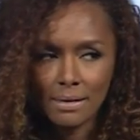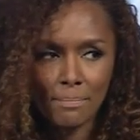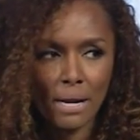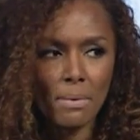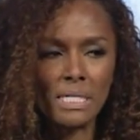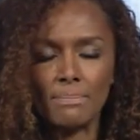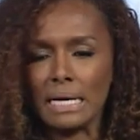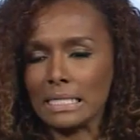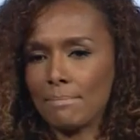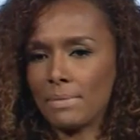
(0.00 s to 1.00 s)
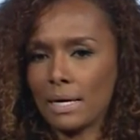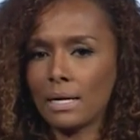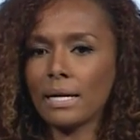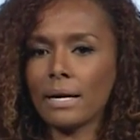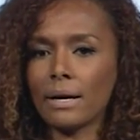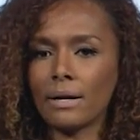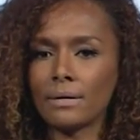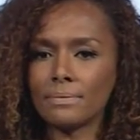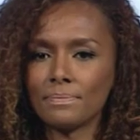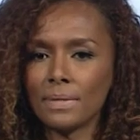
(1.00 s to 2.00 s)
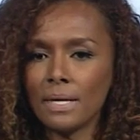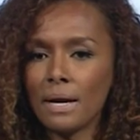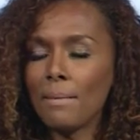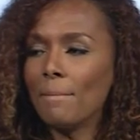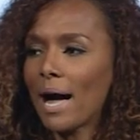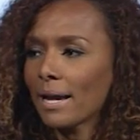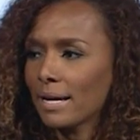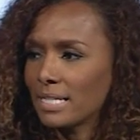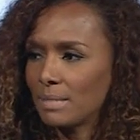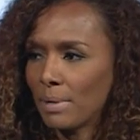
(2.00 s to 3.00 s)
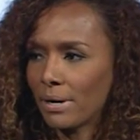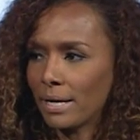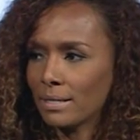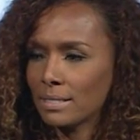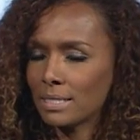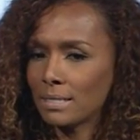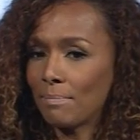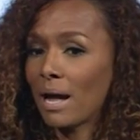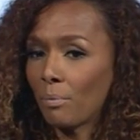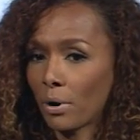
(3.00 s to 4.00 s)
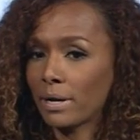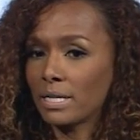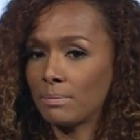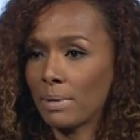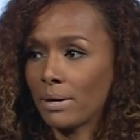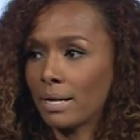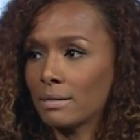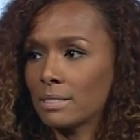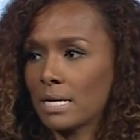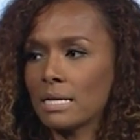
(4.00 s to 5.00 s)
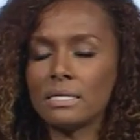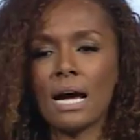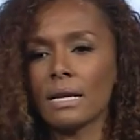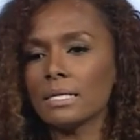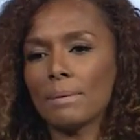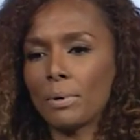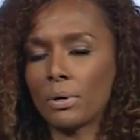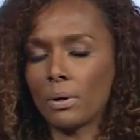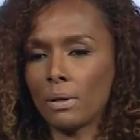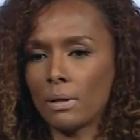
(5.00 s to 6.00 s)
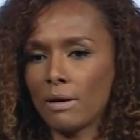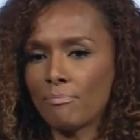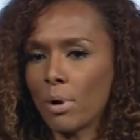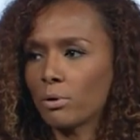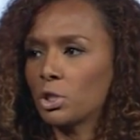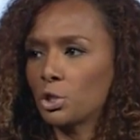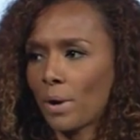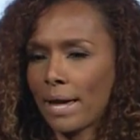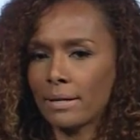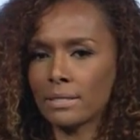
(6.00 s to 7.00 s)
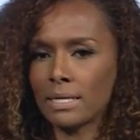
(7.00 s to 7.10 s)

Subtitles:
But I must make something clear. my experience, my work experience, is not typical of most trans